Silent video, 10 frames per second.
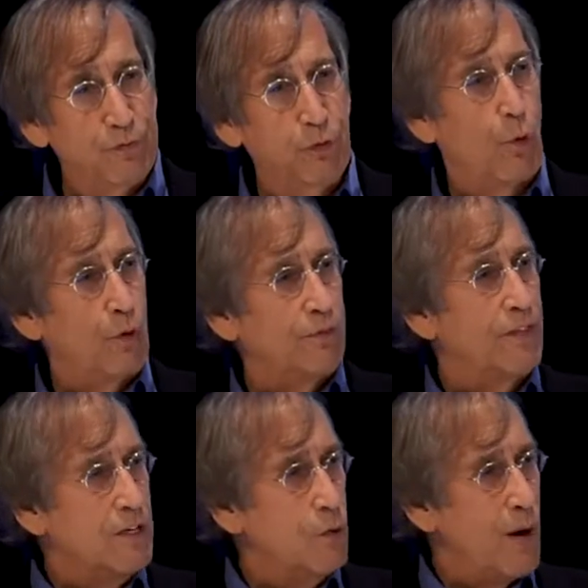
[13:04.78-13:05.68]
floor of
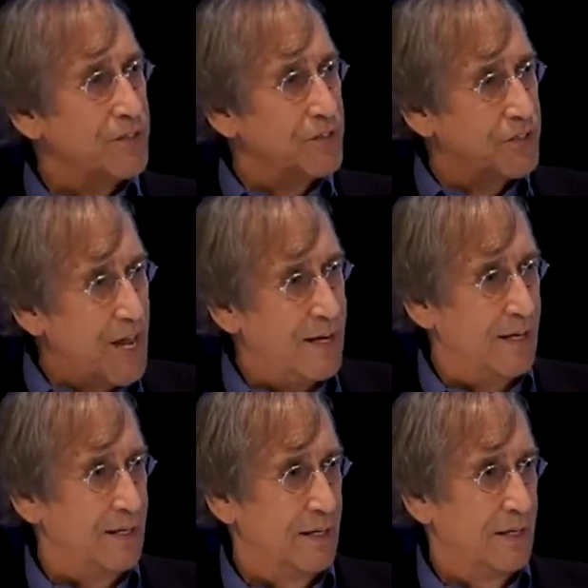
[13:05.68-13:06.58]
the U.S.
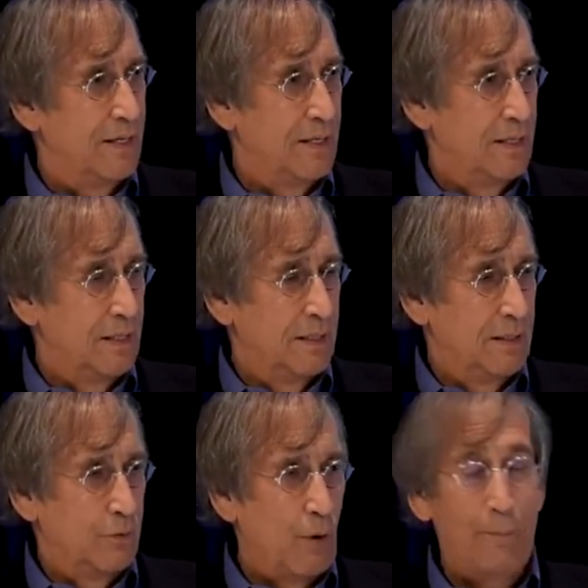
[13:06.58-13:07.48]
Senate,
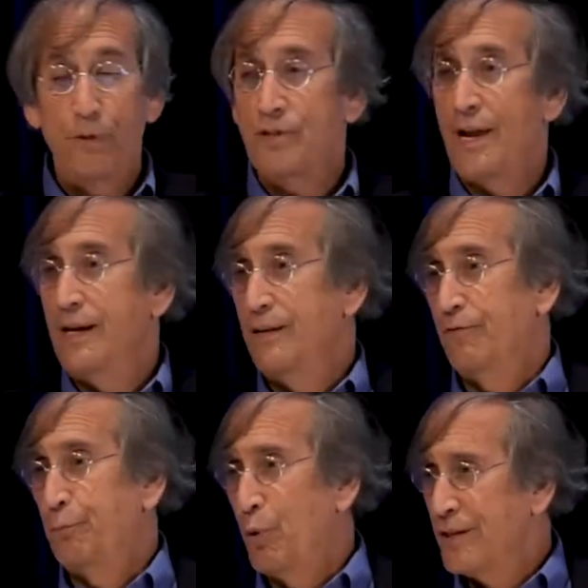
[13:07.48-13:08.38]

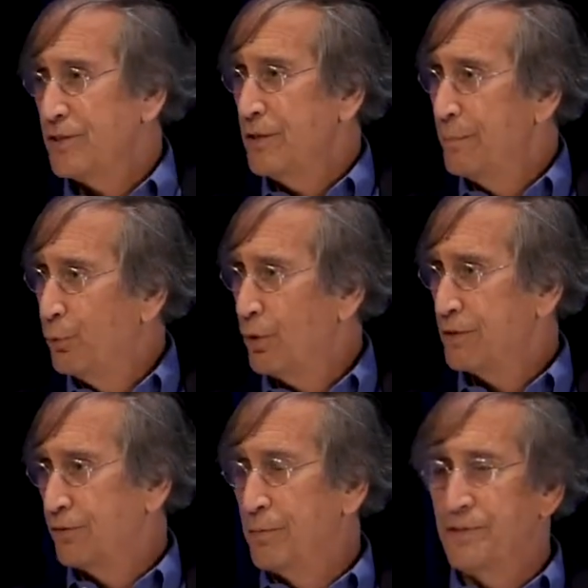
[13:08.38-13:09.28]
Representative Preston
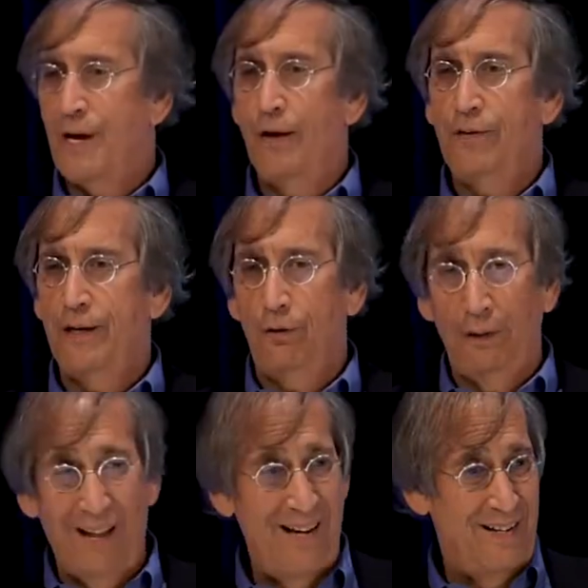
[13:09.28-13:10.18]
Brooks from South
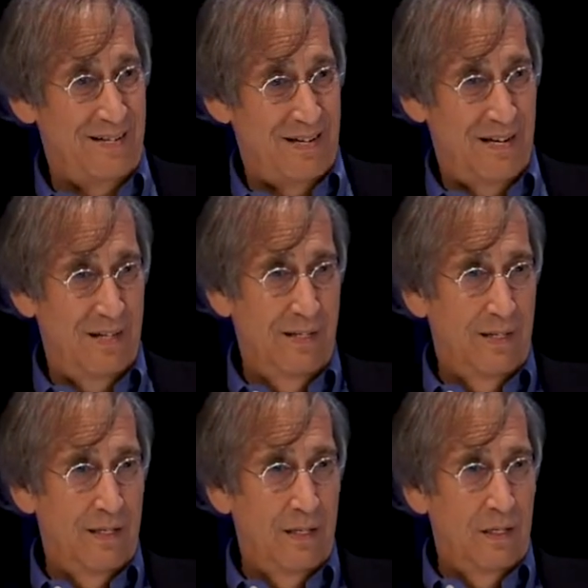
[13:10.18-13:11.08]
Carolina
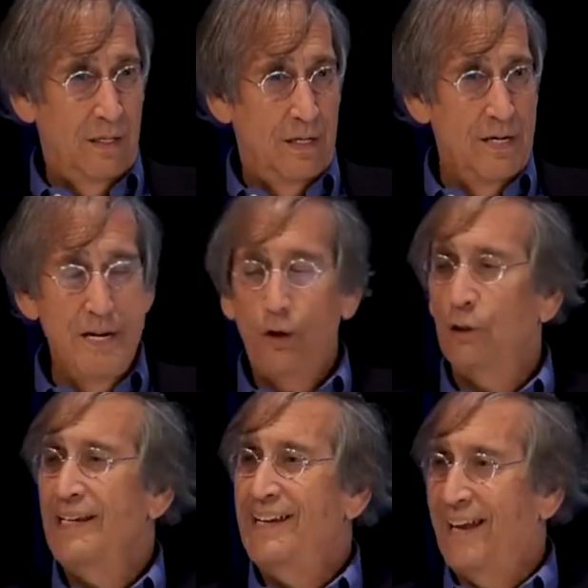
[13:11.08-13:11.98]

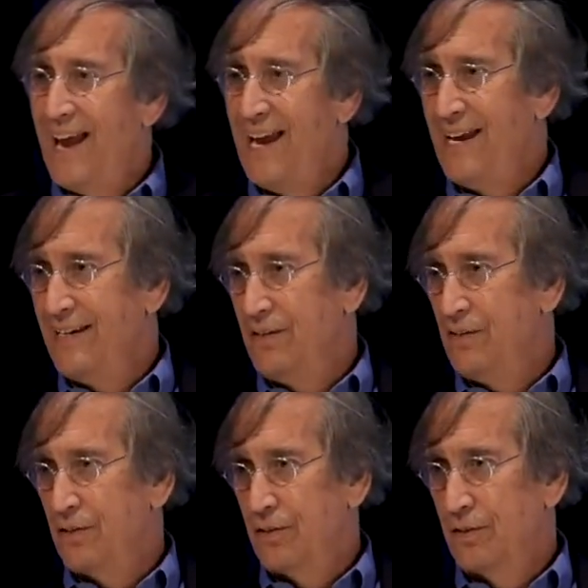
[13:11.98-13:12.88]
nearly
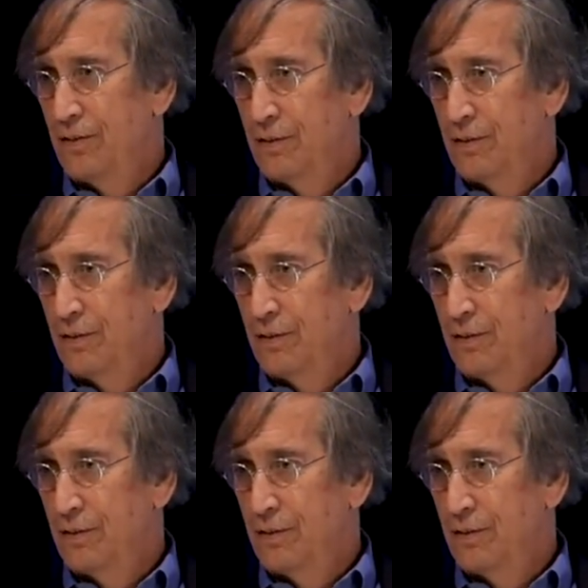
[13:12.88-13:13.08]
caned